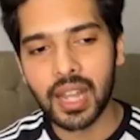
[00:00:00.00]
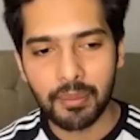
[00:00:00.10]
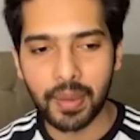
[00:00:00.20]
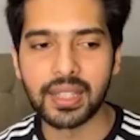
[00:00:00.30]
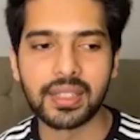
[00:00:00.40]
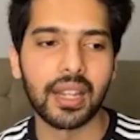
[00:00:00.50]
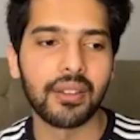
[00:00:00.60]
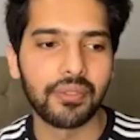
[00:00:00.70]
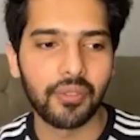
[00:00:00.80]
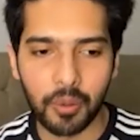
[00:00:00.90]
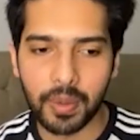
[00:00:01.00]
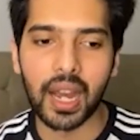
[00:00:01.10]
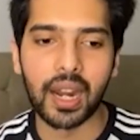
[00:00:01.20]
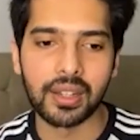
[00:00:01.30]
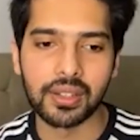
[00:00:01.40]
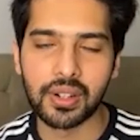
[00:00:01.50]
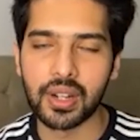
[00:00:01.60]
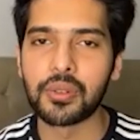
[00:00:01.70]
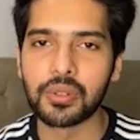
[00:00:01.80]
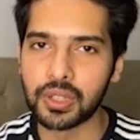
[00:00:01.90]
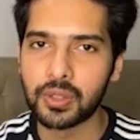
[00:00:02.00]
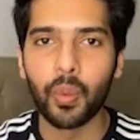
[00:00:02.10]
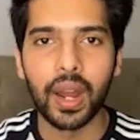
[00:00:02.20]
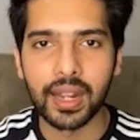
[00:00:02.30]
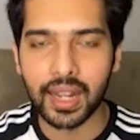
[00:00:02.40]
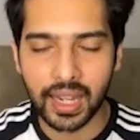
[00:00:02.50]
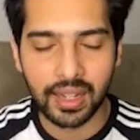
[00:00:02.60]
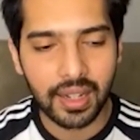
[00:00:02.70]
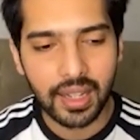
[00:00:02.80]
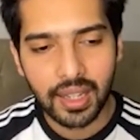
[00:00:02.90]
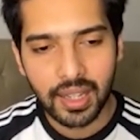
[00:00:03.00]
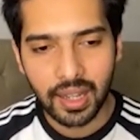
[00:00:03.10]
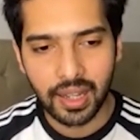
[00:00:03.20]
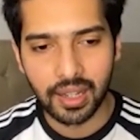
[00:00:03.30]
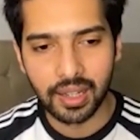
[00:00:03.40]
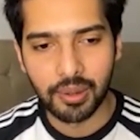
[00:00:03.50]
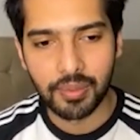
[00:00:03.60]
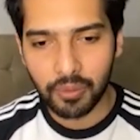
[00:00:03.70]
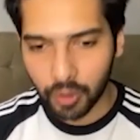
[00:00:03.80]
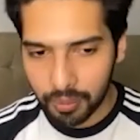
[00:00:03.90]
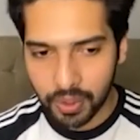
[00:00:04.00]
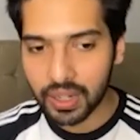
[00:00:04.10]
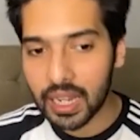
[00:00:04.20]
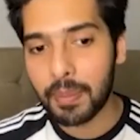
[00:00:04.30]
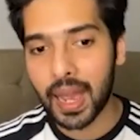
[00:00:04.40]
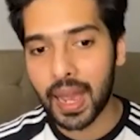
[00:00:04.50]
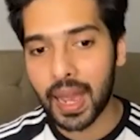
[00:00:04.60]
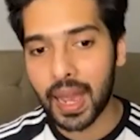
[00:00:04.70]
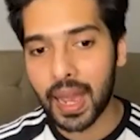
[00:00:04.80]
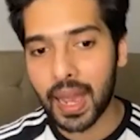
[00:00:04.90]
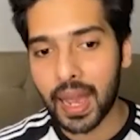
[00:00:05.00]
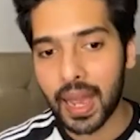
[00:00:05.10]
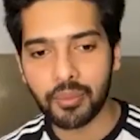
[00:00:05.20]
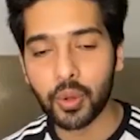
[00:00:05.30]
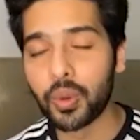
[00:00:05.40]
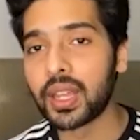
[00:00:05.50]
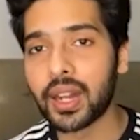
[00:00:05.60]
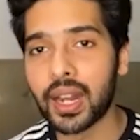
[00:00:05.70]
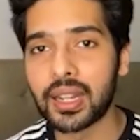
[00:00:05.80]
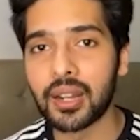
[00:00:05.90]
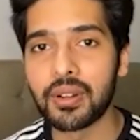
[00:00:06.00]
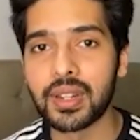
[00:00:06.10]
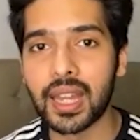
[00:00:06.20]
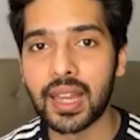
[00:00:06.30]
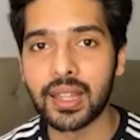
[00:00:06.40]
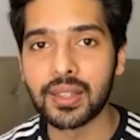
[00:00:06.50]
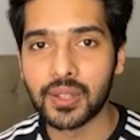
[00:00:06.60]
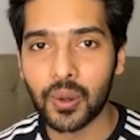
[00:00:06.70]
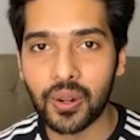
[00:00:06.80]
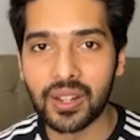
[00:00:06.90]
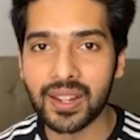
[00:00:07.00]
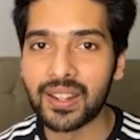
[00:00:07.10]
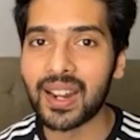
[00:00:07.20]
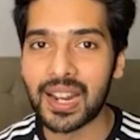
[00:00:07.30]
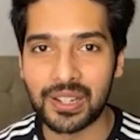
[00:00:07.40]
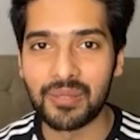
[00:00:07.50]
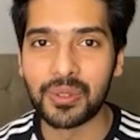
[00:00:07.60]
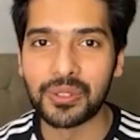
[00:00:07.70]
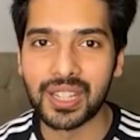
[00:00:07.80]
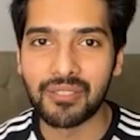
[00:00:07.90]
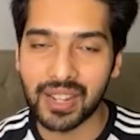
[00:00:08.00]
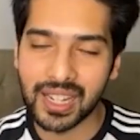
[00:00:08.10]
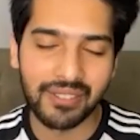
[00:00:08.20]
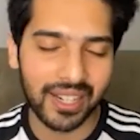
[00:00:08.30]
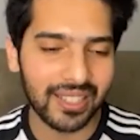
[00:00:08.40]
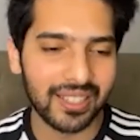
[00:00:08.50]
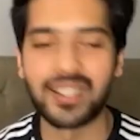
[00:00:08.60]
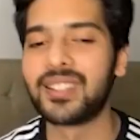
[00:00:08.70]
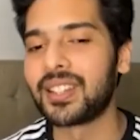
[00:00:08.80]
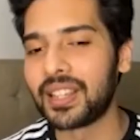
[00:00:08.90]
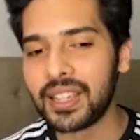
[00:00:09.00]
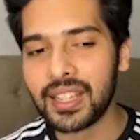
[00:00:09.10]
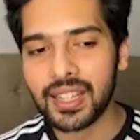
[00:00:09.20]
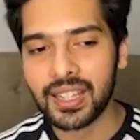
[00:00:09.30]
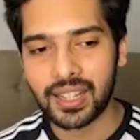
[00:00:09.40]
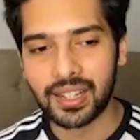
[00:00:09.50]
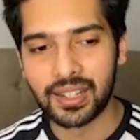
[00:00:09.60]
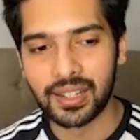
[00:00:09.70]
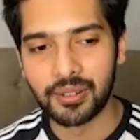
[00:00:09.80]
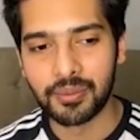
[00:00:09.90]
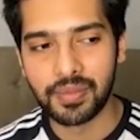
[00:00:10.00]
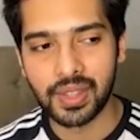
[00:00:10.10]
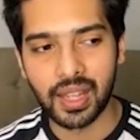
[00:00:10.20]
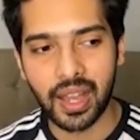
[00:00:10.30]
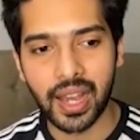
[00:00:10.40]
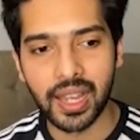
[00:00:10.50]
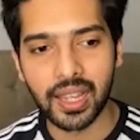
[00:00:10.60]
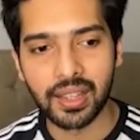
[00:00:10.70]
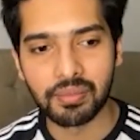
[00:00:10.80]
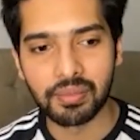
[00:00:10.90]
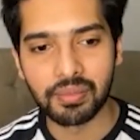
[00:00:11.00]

myself or my artistry to just one lane. Uh, even though I'm really passionate about what I'm doing right now and taking this whole international music very, very seriously, uh, I